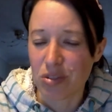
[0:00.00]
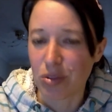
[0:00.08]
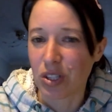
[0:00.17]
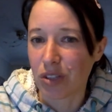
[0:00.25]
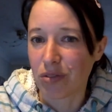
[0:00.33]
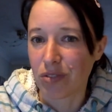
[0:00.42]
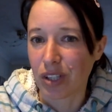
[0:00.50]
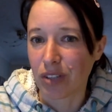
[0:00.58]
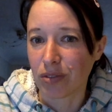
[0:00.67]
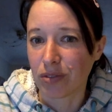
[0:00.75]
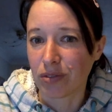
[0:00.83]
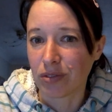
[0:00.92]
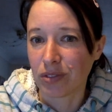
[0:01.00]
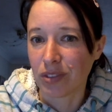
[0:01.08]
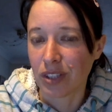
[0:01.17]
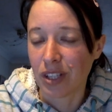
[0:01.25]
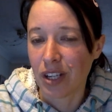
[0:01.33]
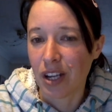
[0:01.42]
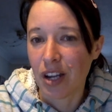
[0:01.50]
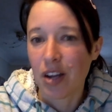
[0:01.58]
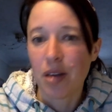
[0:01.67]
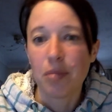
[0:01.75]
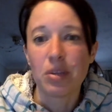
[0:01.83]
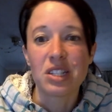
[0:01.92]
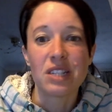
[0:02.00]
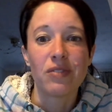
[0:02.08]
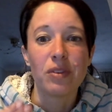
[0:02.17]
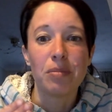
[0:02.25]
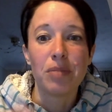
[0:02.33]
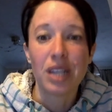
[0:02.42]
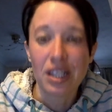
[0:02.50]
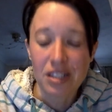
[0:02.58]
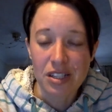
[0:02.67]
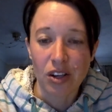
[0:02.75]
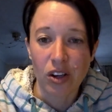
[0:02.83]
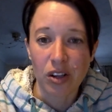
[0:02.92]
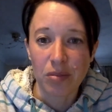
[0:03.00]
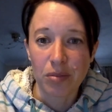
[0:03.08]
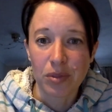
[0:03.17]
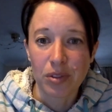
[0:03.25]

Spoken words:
we don't feel. But in the meantime,